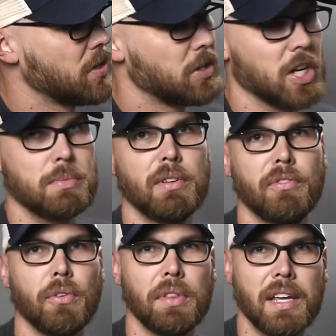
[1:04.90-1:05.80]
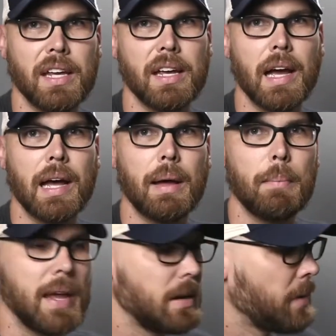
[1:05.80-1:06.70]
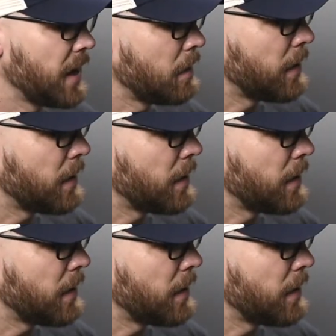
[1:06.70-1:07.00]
adjustment for the main panning